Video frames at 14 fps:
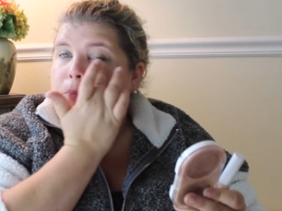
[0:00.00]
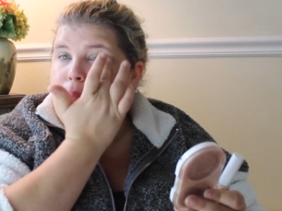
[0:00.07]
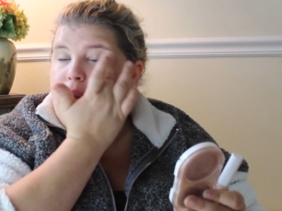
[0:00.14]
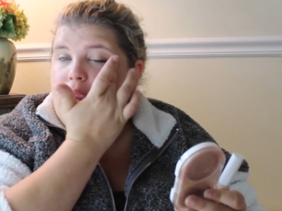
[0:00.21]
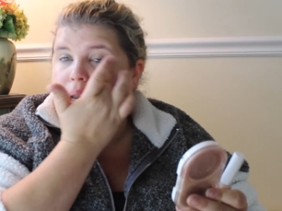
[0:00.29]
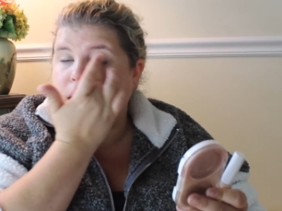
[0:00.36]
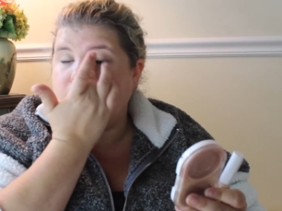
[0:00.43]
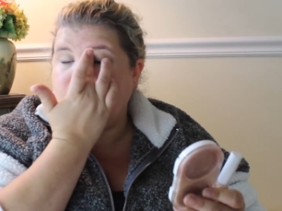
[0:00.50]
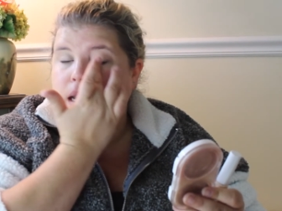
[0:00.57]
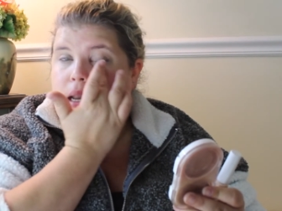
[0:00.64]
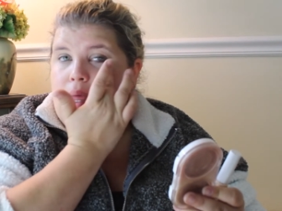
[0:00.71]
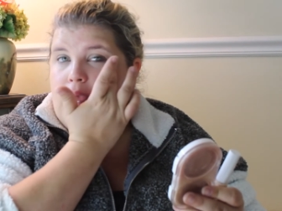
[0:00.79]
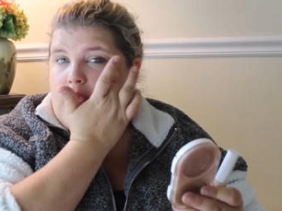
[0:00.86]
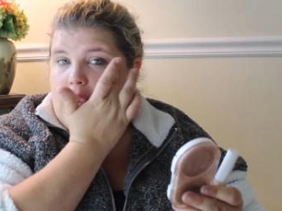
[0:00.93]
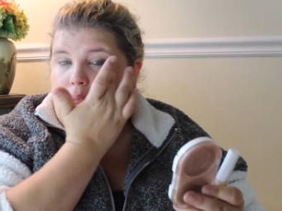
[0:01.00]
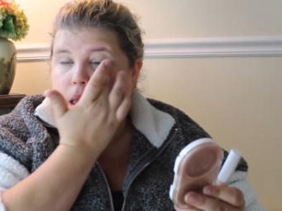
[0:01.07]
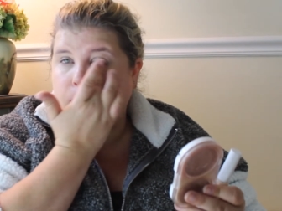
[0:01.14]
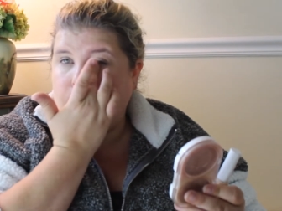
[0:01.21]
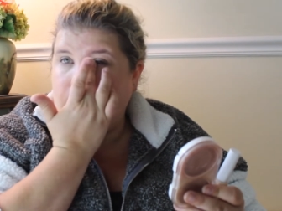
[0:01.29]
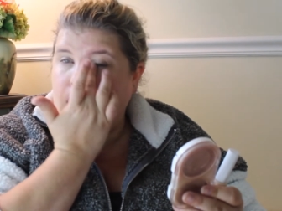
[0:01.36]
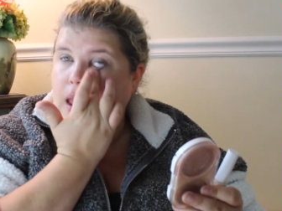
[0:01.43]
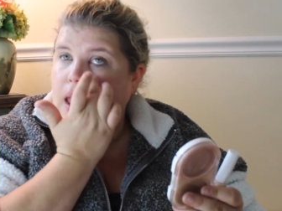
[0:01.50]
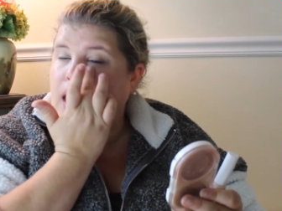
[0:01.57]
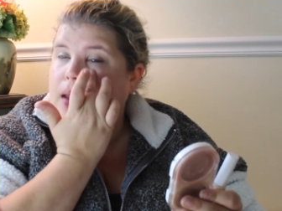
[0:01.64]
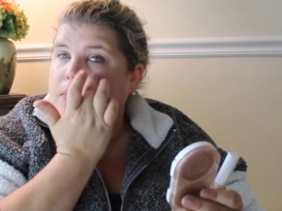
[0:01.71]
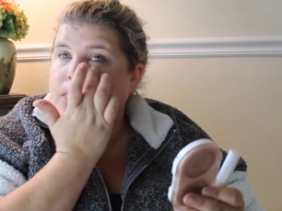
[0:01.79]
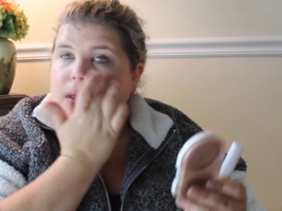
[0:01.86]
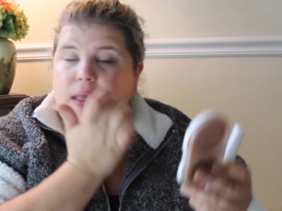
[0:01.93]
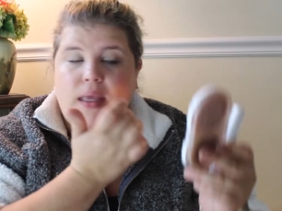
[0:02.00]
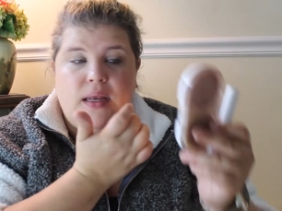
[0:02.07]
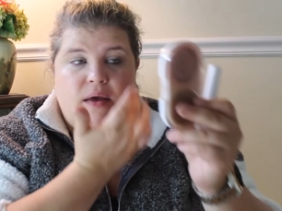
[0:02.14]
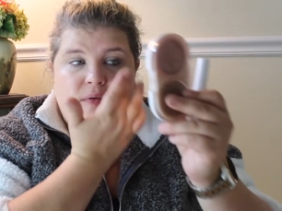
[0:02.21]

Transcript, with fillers: brightening it up and making